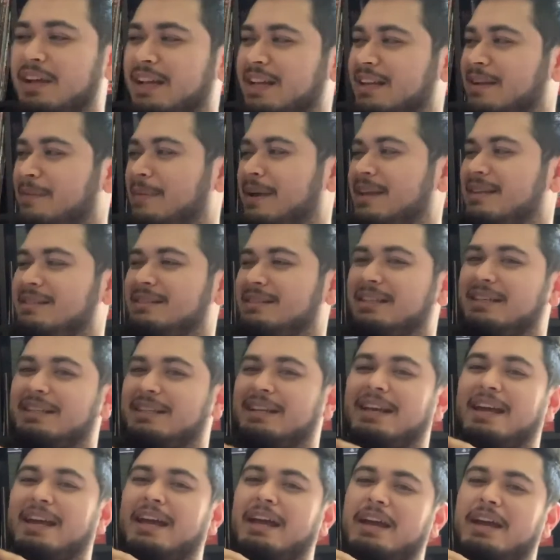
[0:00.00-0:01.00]
amazing,
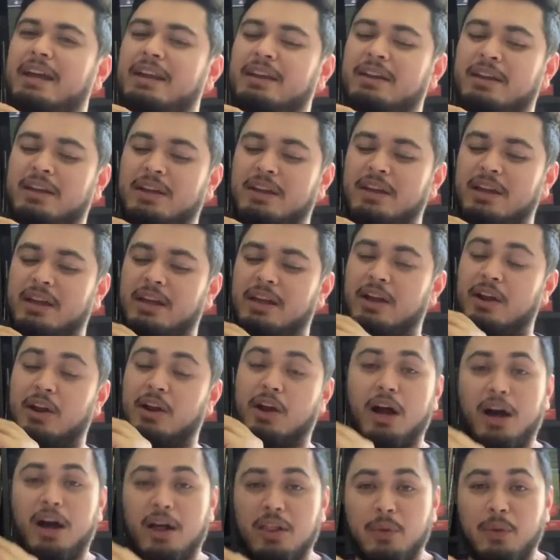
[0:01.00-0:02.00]
and her
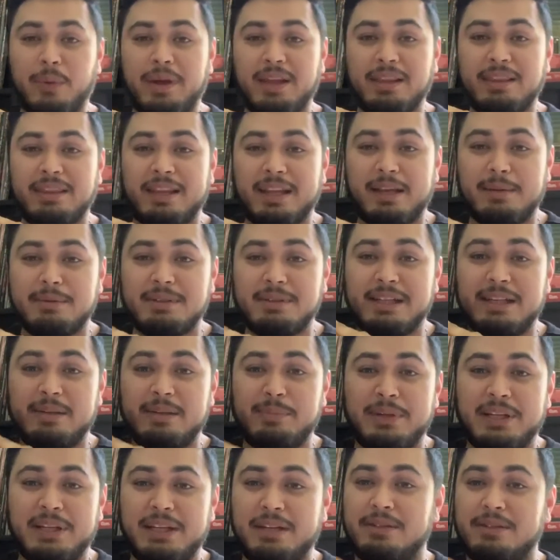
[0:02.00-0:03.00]
Halloween themed
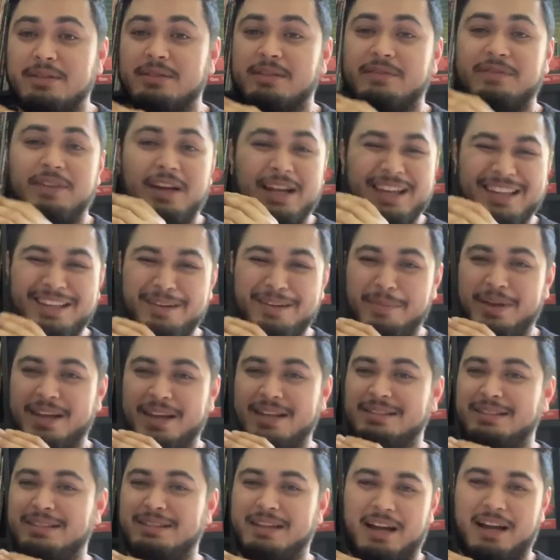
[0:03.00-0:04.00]
EPs fucking
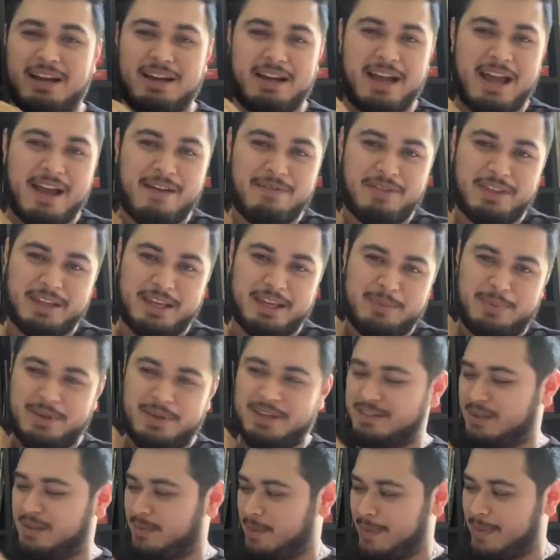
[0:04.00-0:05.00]
amazing. I have the EP
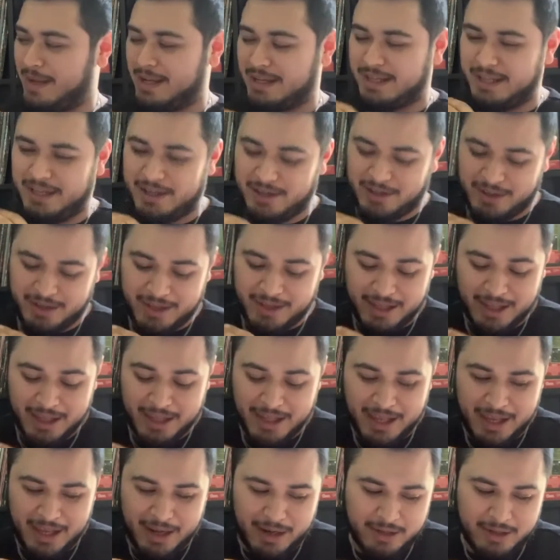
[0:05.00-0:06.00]
somewhere back here.
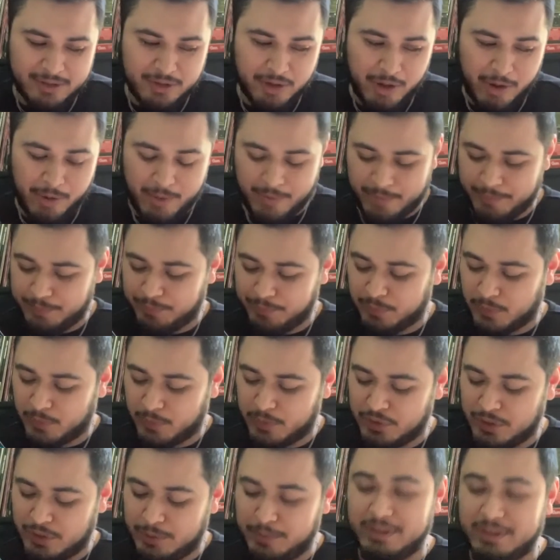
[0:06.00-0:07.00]
So when
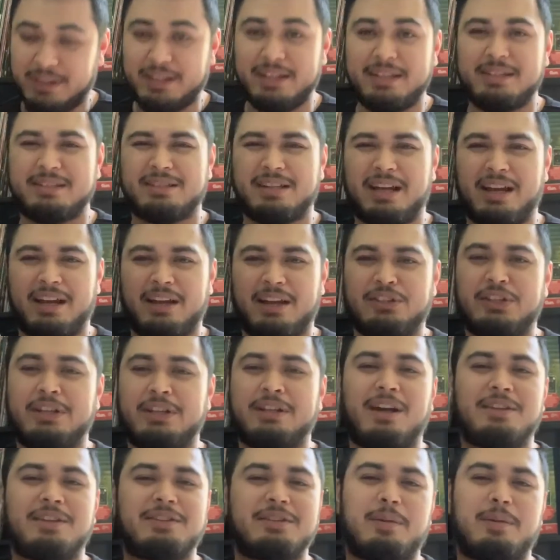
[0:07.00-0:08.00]
she released, she
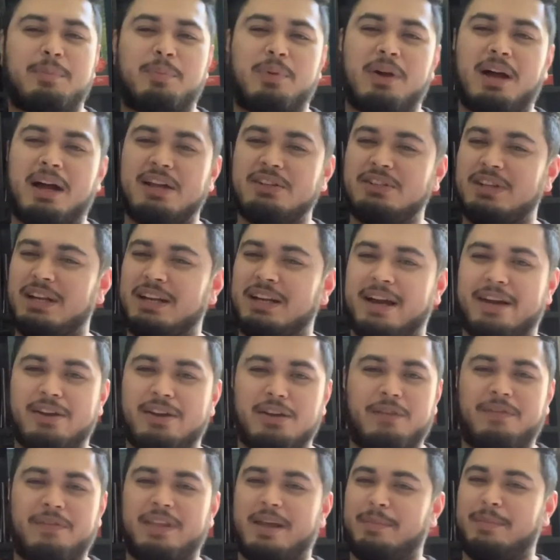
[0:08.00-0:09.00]
calls it a project. I don't know if
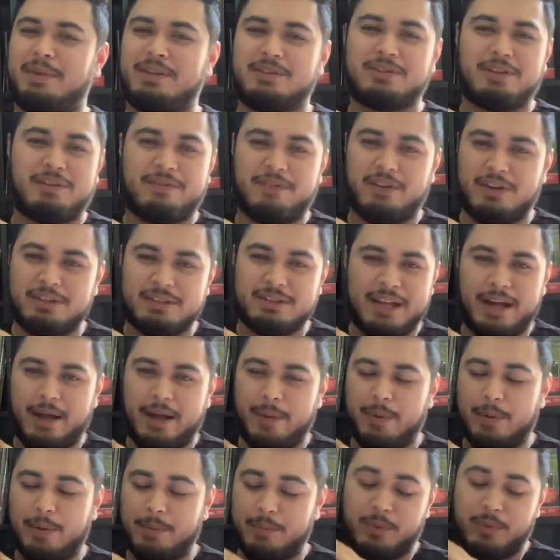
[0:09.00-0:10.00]
that means her first
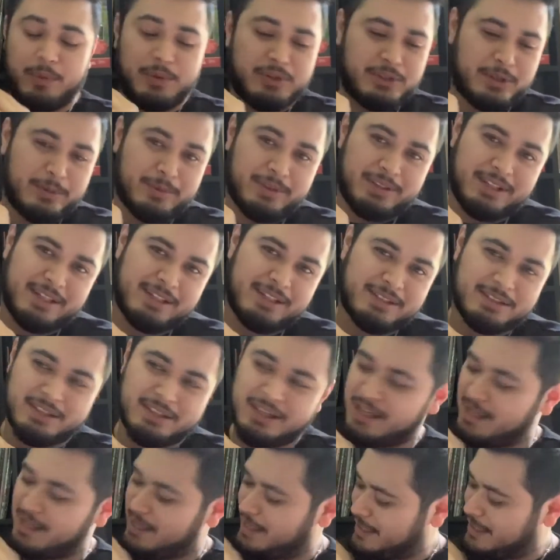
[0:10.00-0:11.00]
album. But when she released
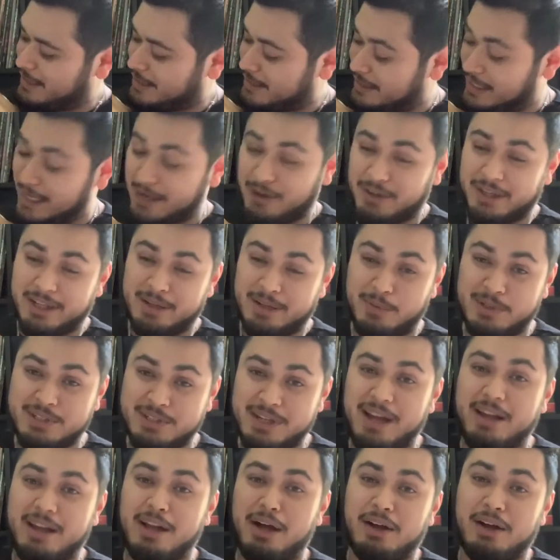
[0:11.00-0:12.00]
Clarity, which I
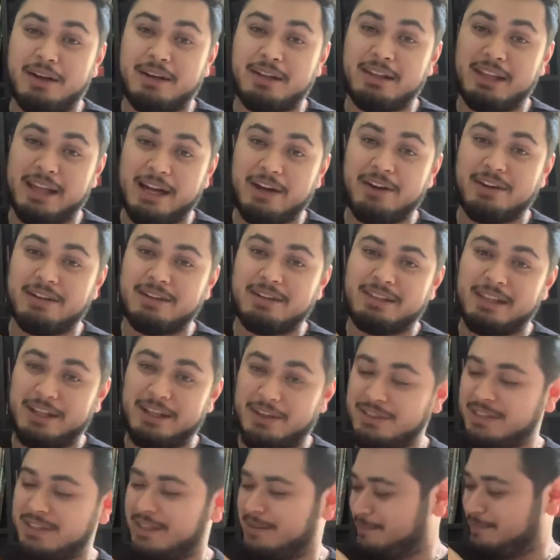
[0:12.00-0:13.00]
call Claritin,